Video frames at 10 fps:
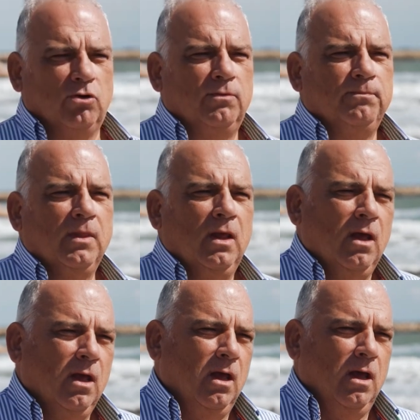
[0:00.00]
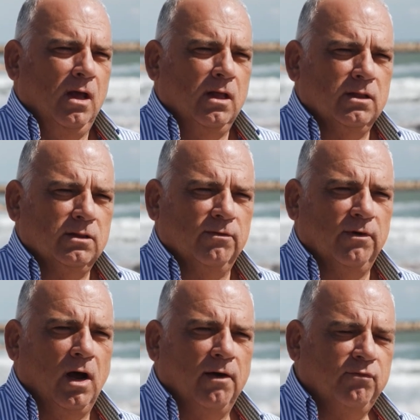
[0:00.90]
So
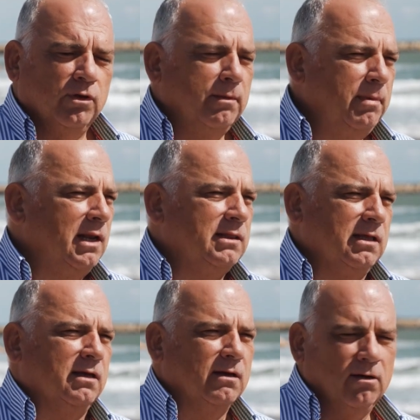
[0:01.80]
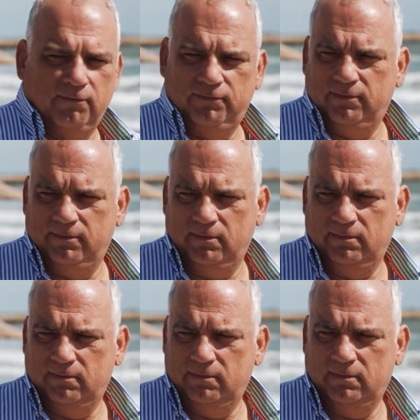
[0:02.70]
the affordability of
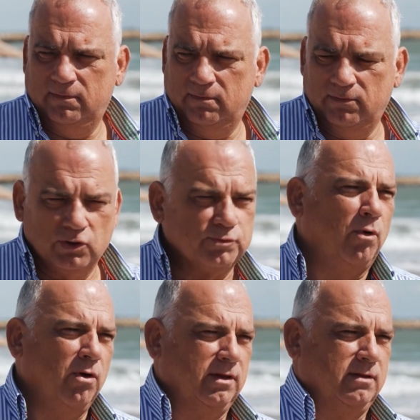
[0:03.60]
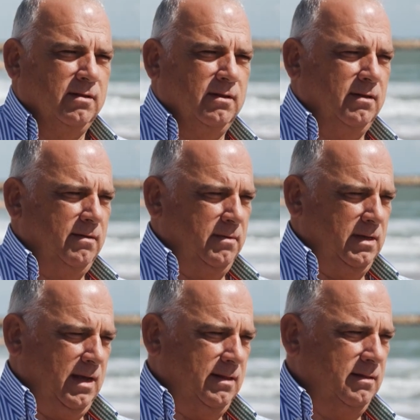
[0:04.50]
the sport
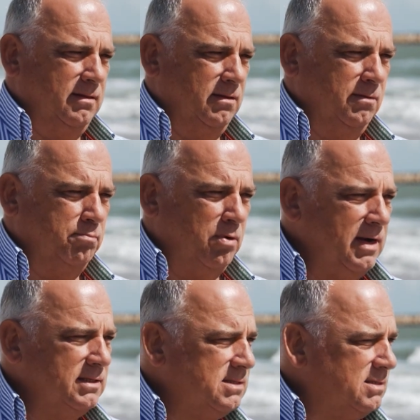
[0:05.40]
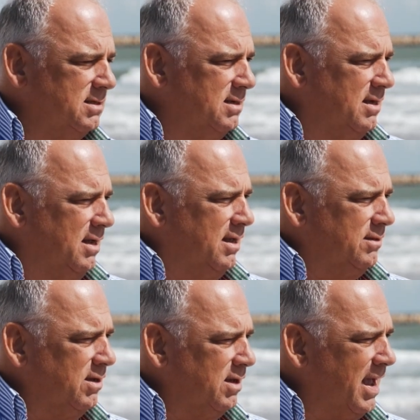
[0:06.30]
and the price,
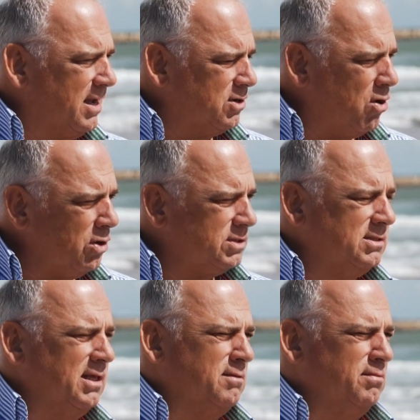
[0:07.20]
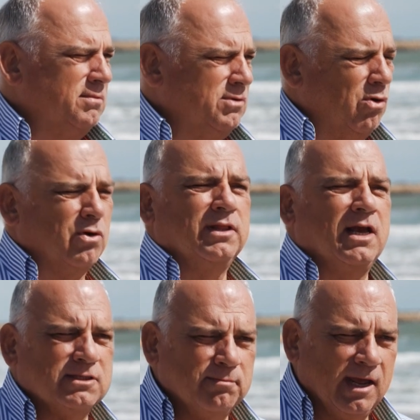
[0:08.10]
the costs that the
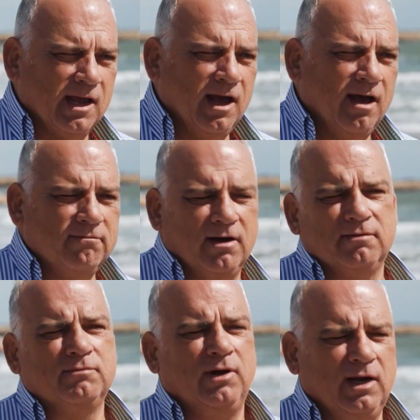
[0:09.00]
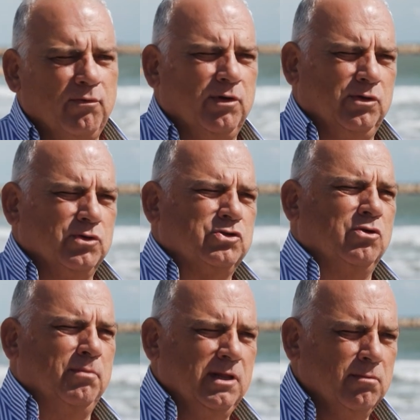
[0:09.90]
organizers may have are really
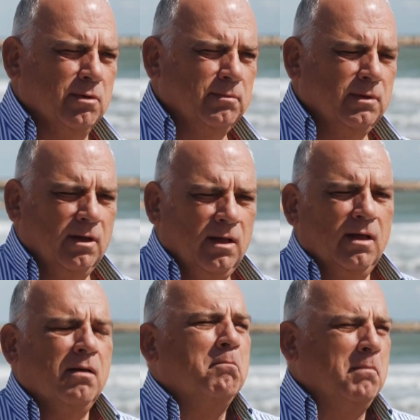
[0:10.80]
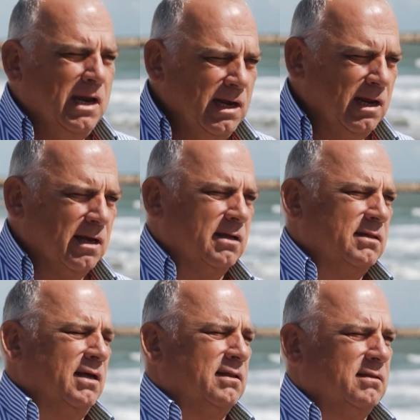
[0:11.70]
reduced to a minimum, meaning
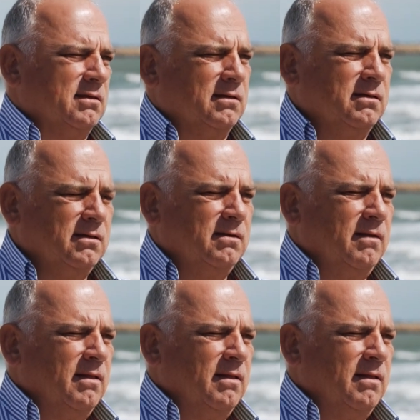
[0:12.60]
that uh,